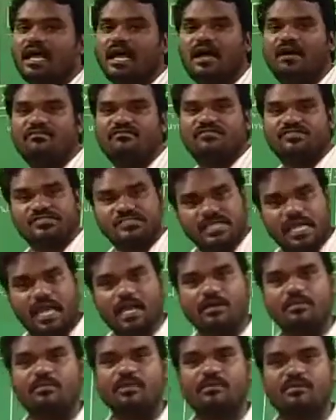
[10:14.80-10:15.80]
of
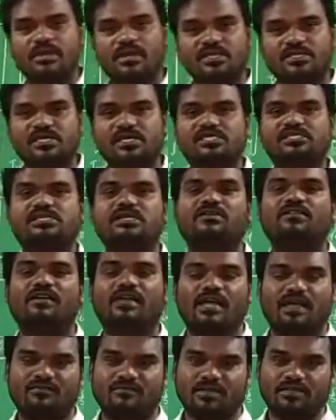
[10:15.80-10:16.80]
stack memory. Just now I
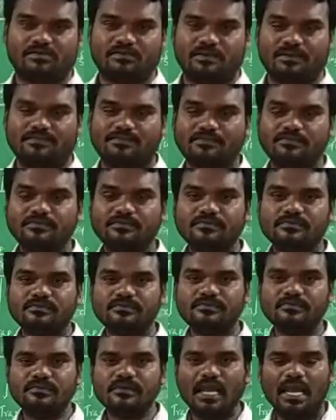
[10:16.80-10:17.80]
have explained.
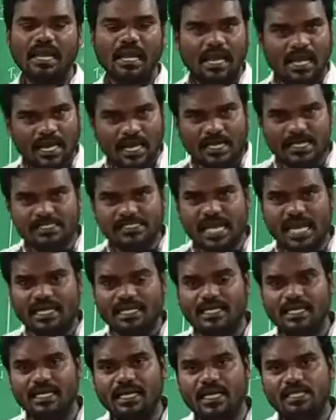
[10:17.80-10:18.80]
It is
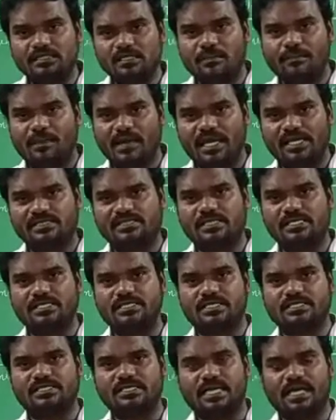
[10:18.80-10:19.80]
acting as a base
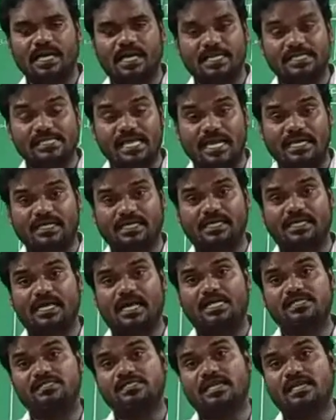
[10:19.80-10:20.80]
register. It is acting
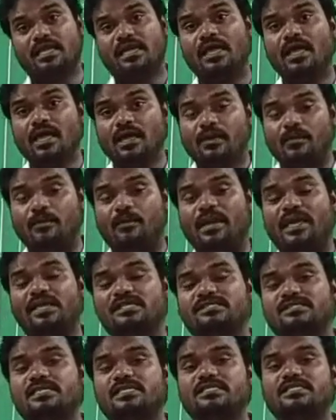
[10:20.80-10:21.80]
as a
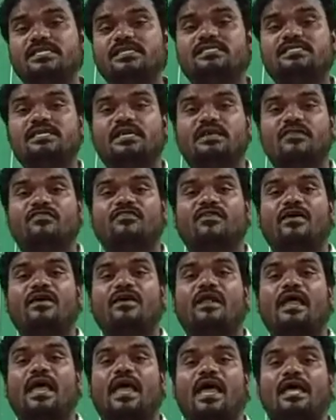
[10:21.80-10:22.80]
base register for
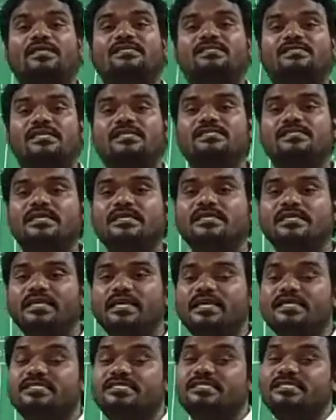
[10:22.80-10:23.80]
accessing
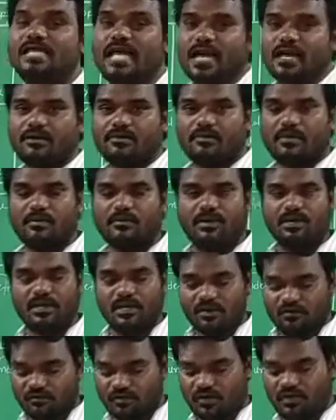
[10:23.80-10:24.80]
the stack
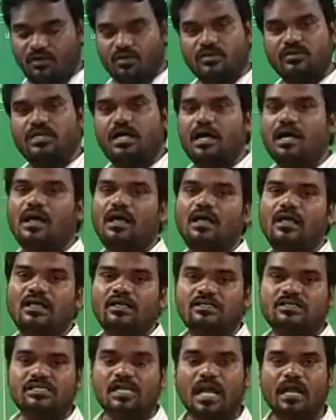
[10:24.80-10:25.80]
memory. We know
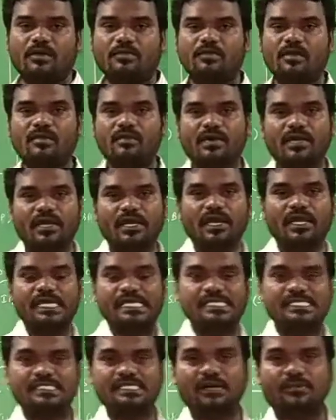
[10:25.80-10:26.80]
the stack memory
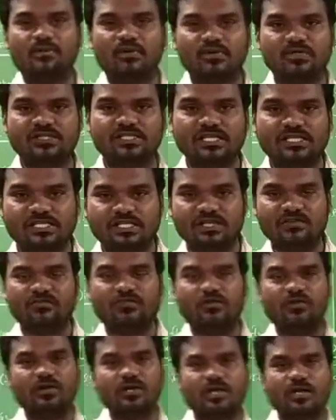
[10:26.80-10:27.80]
is about
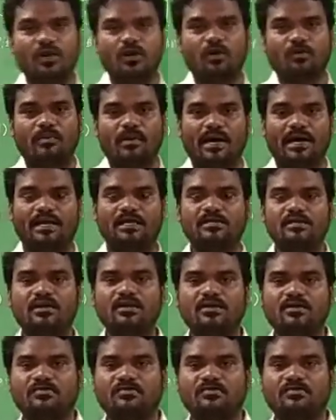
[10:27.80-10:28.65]
64 kilobyte